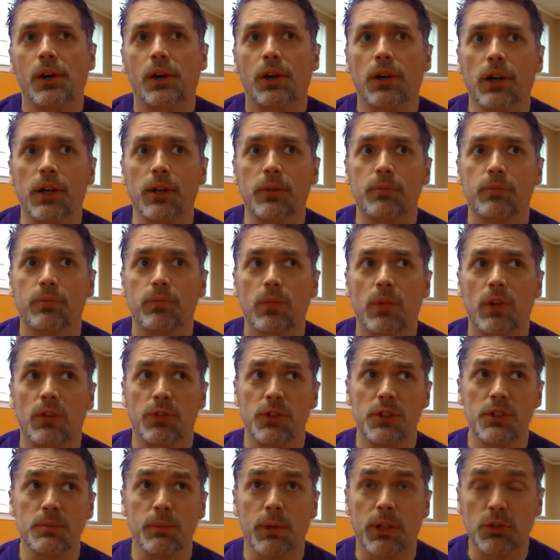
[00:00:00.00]
All right. If
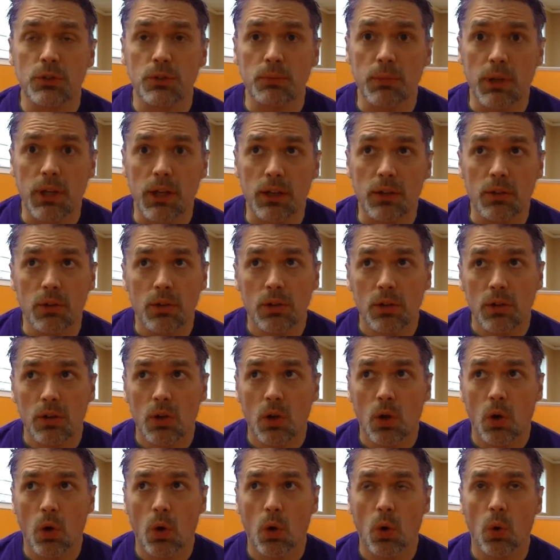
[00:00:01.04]
this makes you mad,
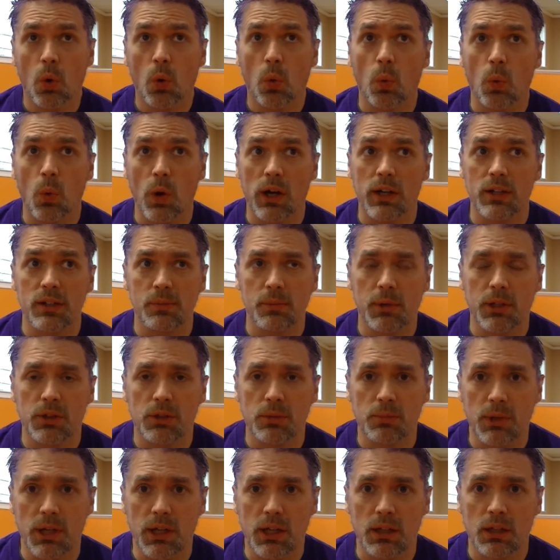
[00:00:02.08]
why does it make
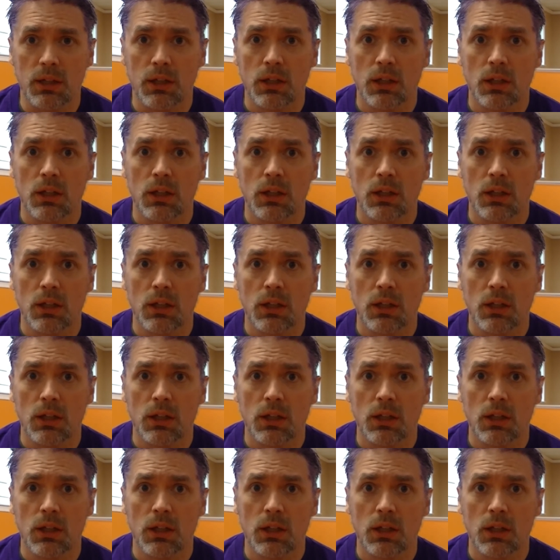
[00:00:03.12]
you mad?